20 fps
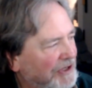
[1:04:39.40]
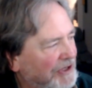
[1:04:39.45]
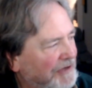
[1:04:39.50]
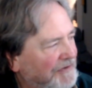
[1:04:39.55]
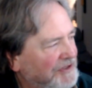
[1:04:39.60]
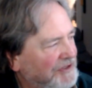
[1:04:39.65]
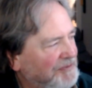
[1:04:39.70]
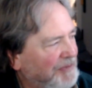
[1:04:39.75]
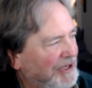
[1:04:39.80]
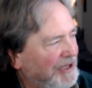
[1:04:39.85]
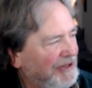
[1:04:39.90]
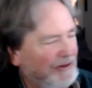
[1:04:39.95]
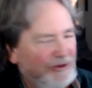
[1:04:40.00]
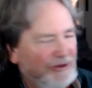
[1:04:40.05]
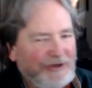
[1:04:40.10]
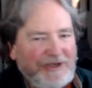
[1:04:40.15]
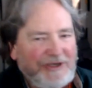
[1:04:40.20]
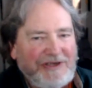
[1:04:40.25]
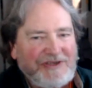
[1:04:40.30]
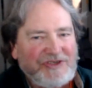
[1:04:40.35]
Service men
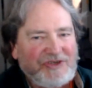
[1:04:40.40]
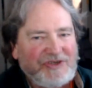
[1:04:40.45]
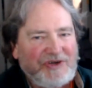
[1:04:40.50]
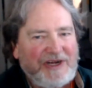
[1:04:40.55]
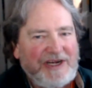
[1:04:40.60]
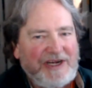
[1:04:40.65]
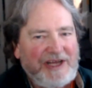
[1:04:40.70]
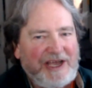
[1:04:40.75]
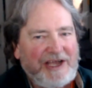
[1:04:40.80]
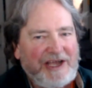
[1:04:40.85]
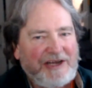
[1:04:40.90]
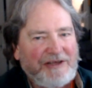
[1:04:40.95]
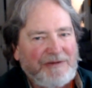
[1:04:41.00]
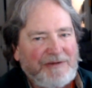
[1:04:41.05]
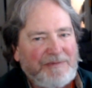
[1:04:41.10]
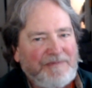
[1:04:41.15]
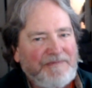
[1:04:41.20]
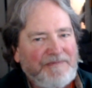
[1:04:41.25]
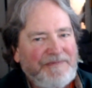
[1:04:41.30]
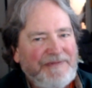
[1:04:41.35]
looking straight at
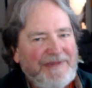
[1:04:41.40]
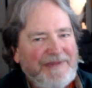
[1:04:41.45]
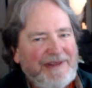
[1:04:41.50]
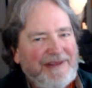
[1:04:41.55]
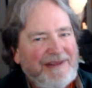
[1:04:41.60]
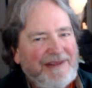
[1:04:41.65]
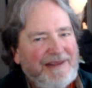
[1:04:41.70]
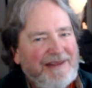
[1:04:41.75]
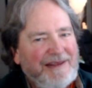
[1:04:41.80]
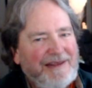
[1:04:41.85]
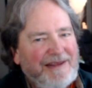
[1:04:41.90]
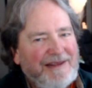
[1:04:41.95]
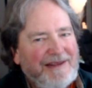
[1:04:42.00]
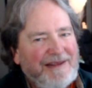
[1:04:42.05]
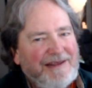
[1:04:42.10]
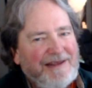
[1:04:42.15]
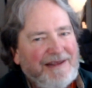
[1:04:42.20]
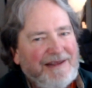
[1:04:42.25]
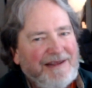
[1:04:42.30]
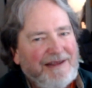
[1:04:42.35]
him.
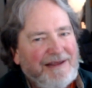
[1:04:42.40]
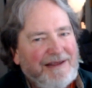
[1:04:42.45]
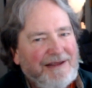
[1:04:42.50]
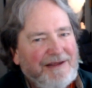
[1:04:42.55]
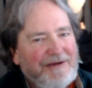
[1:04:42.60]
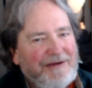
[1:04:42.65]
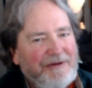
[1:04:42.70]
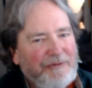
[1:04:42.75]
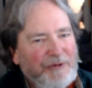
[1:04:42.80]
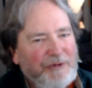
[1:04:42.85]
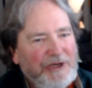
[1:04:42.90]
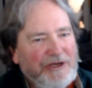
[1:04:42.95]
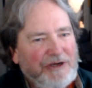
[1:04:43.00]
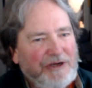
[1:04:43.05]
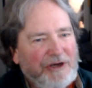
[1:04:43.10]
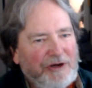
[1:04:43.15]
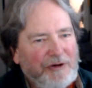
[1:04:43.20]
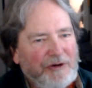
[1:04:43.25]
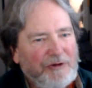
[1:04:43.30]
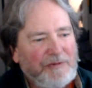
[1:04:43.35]
We
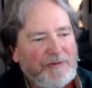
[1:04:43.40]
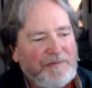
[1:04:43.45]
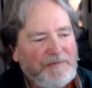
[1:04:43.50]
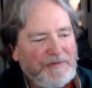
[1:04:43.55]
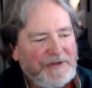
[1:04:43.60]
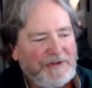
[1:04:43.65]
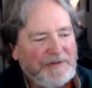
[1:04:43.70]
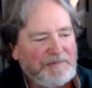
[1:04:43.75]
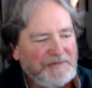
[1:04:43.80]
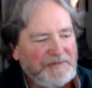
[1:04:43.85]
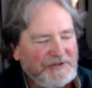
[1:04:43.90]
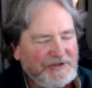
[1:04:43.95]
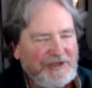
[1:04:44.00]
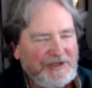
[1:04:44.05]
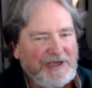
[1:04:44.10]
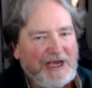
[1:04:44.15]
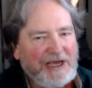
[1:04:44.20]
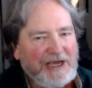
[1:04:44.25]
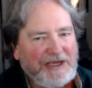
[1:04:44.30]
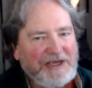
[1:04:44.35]
know the
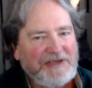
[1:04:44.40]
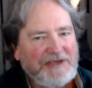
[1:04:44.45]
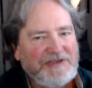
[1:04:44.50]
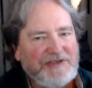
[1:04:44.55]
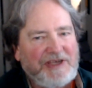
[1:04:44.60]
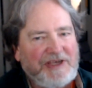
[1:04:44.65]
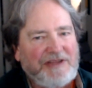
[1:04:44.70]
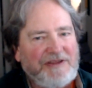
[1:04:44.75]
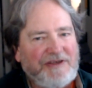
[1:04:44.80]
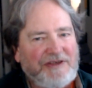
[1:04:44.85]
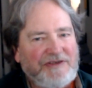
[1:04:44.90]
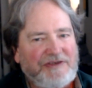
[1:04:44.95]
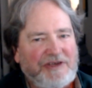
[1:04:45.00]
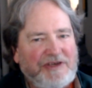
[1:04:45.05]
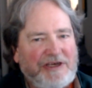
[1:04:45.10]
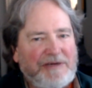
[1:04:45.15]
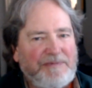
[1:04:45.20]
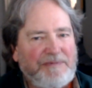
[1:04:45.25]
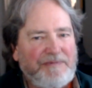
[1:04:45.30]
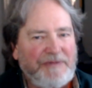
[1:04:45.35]
CIA set this
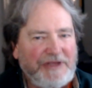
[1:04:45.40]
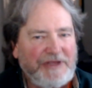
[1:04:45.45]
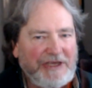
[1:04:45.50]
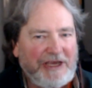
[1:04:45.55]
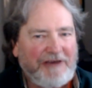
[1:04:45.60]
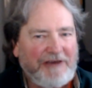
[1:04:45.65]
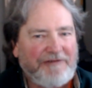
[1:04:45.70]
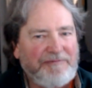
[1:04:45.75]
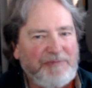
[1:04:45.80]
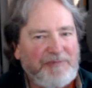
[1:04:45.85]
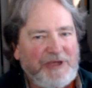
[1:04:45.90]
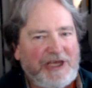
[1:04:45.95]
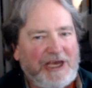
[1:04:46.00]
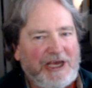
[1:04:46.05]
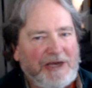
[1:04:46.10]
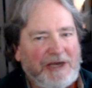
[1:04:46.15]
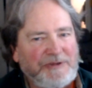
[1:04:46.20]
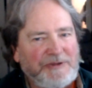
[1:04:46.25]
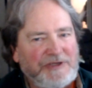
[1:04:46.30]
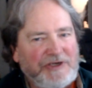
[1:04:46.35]
up. The
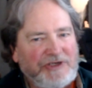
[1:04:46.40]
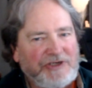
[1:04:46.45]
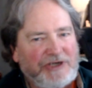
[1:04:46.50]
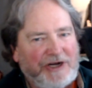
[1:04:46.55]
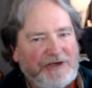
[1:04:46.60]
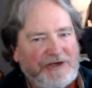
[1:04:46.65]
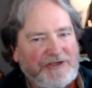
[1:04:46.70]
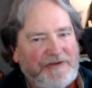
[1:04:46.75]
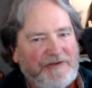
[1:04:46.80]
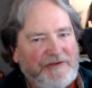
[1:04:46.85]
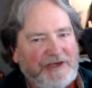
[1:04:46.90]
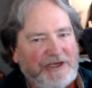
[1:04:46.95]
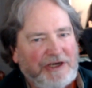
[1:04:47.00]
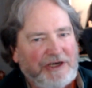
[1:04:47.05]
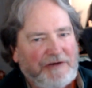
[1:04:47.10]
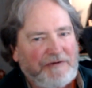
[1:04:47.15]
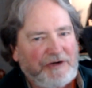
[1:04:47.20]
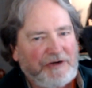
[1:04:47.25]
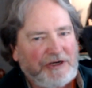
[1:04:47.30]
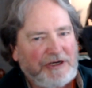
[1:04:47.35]
FBI was in charge of the
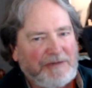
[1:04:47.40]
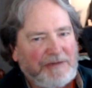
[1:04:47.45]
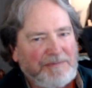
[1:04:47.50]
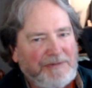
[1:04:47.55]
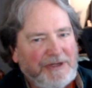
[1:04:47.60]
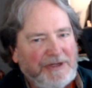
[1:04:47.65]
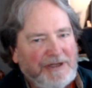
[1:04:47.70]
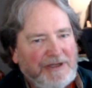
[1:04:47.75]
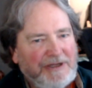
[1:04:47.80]
cover up.